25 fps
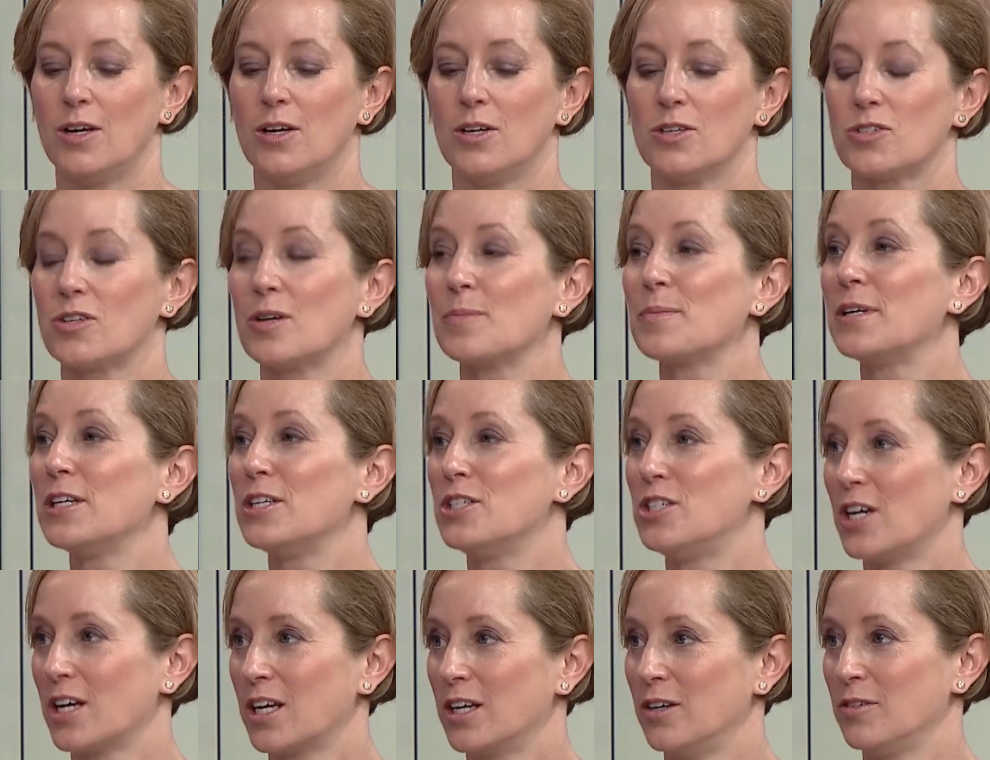So I'm going
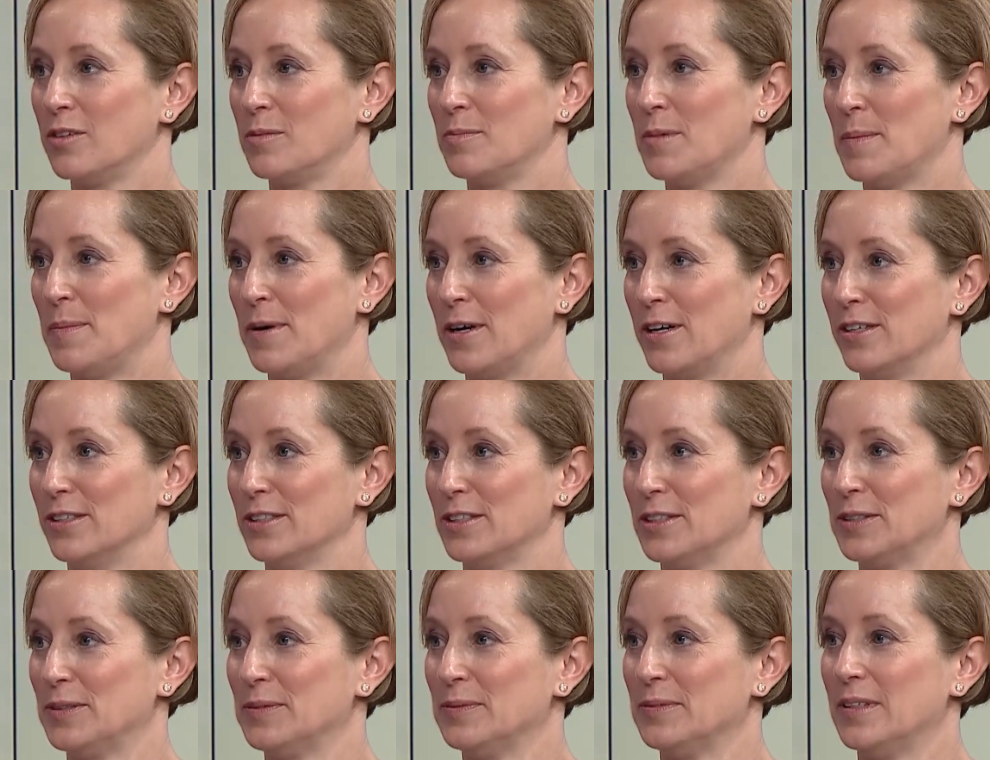to check it with my
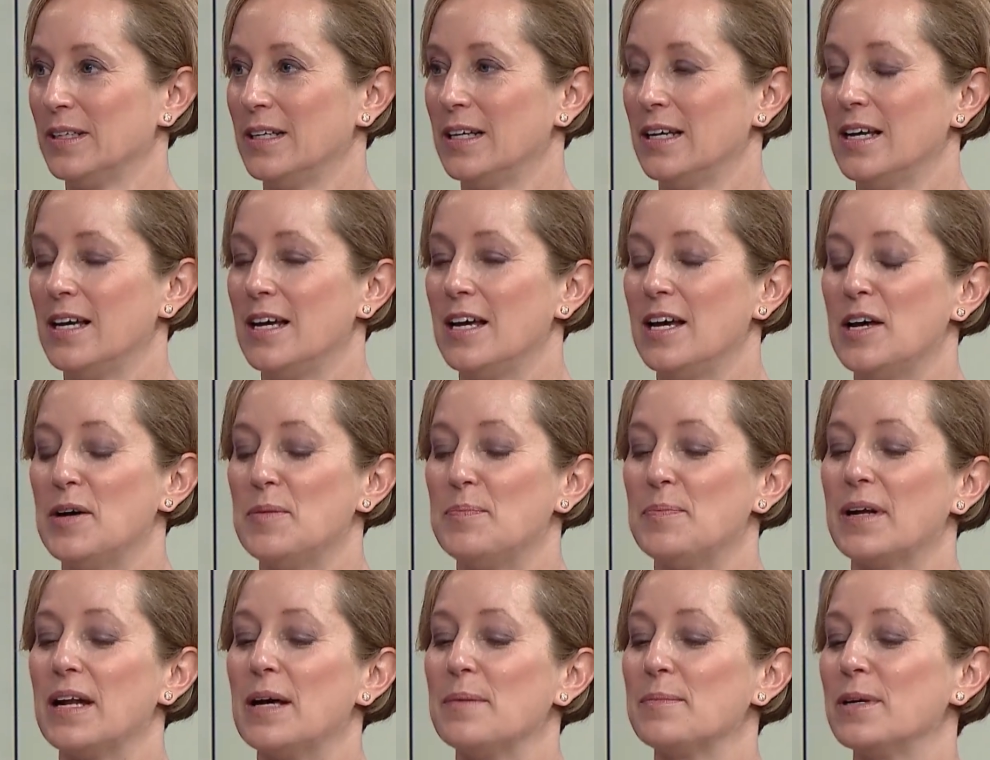parents.
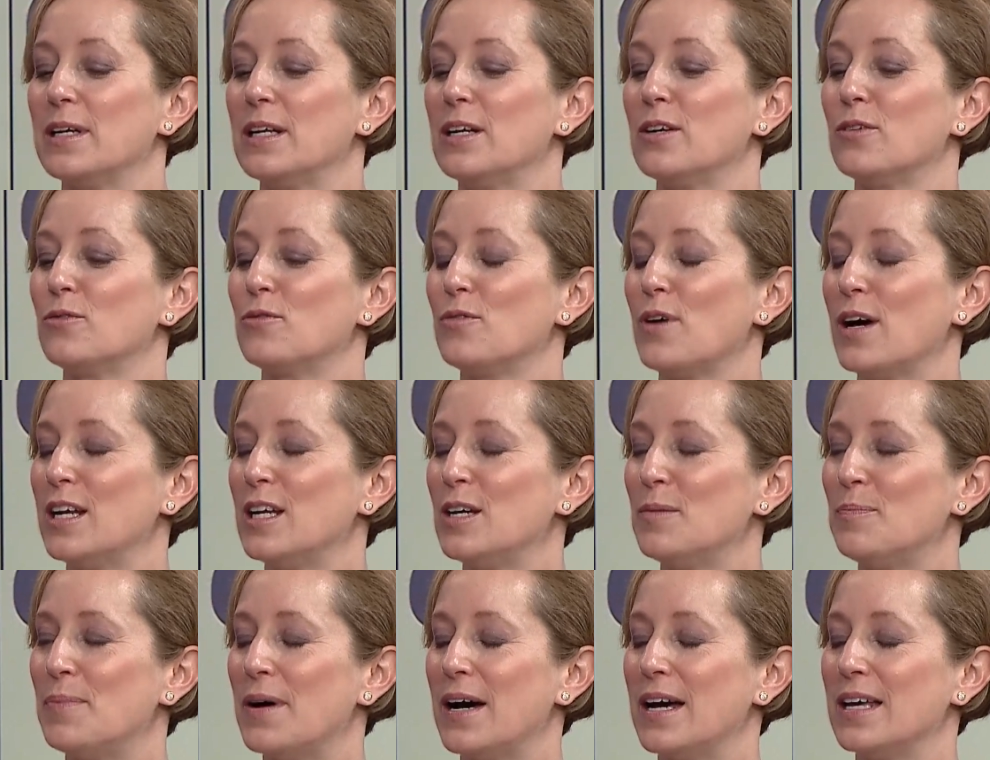But I'm going to run
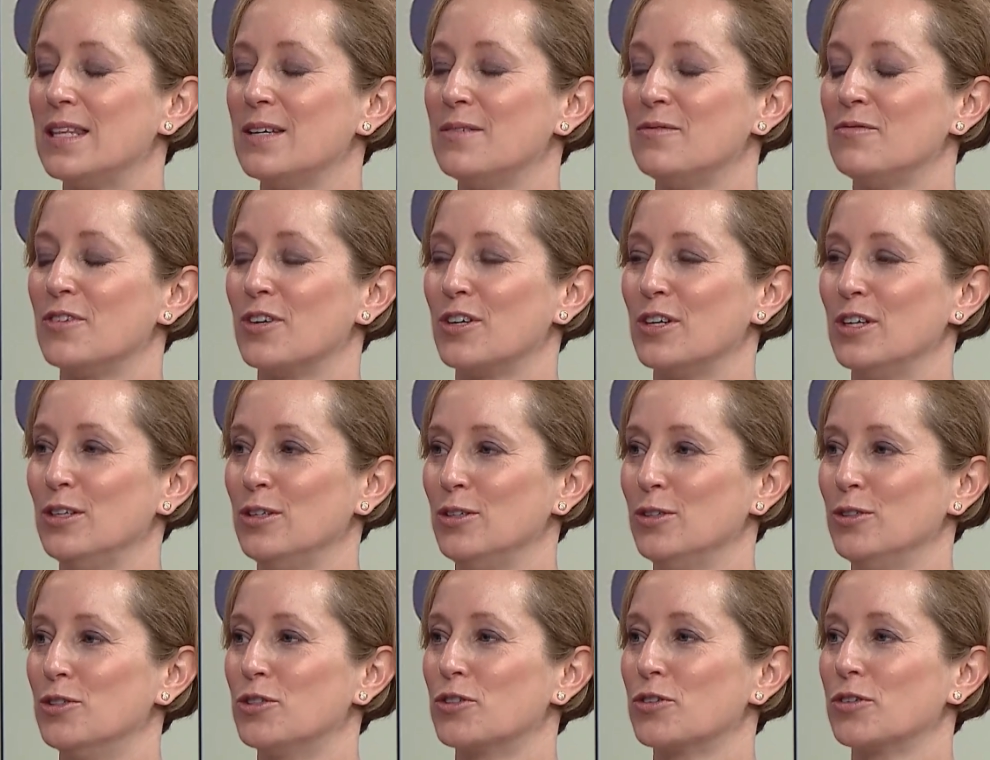it by them very
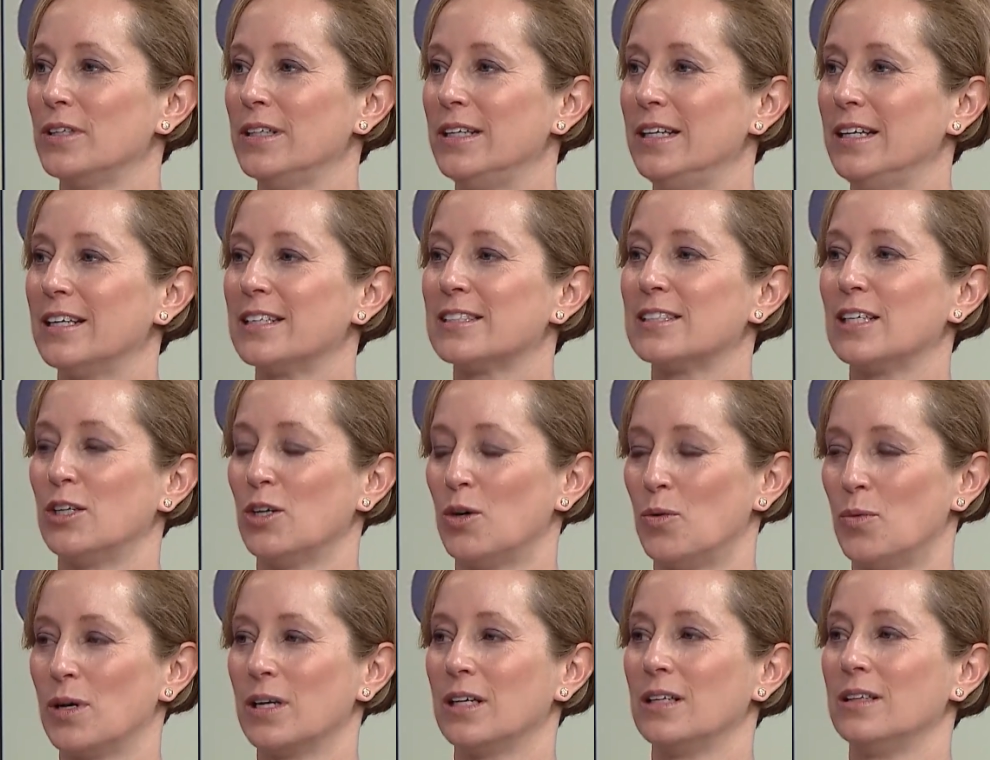neutrally because I
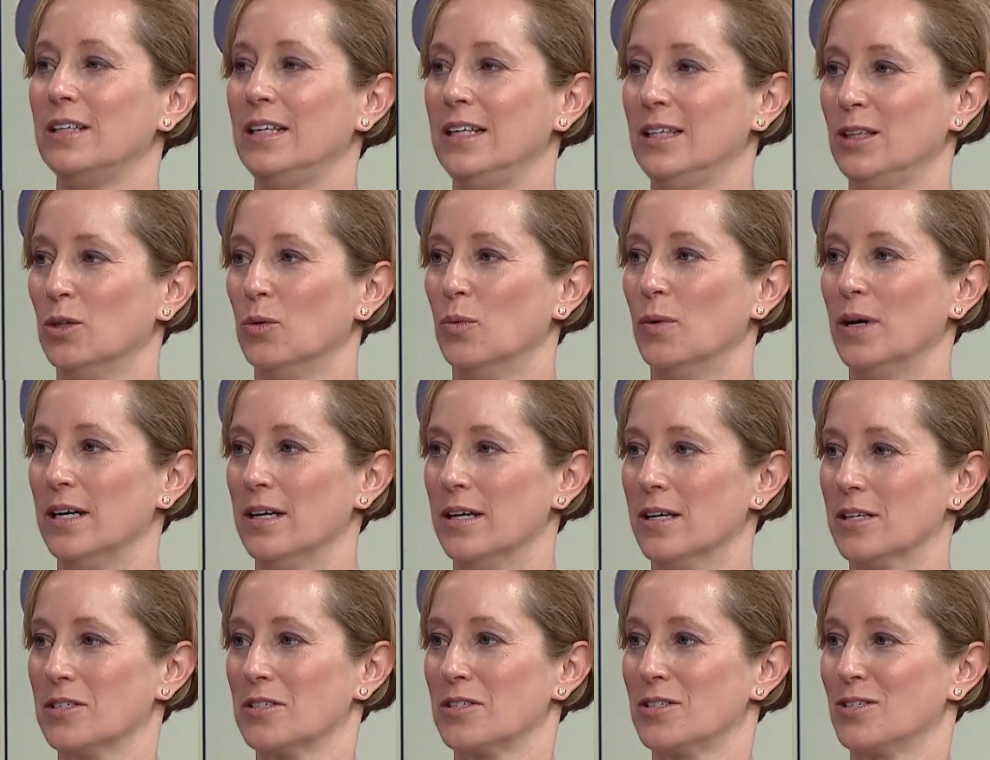don't want to lead the
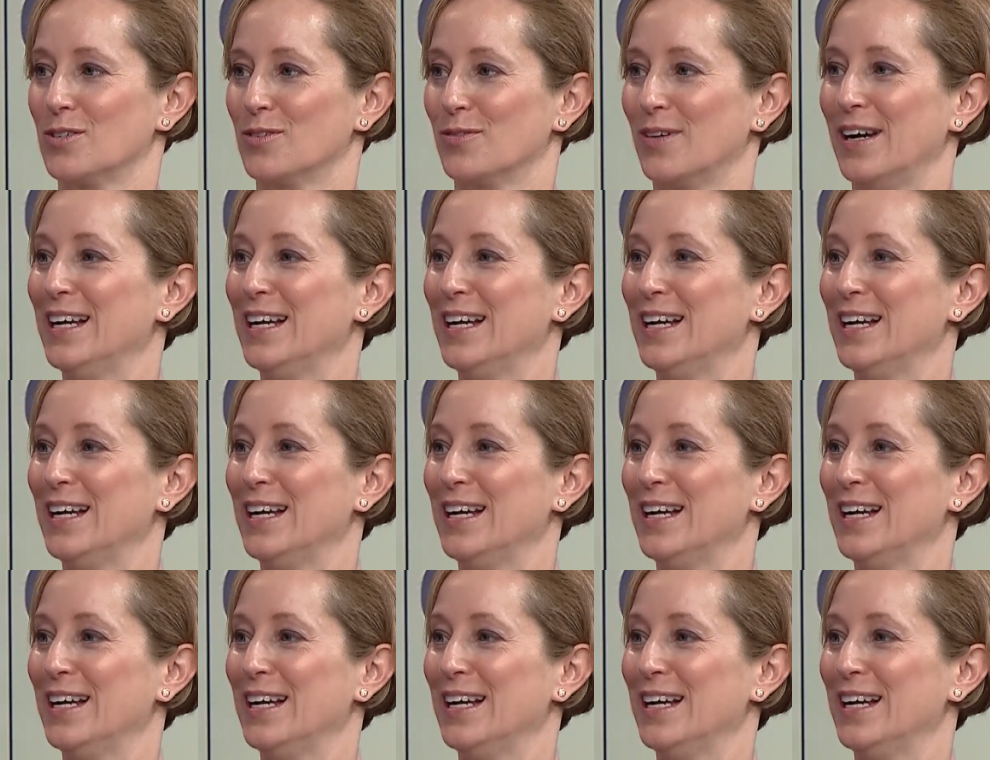witness, mm-hmm.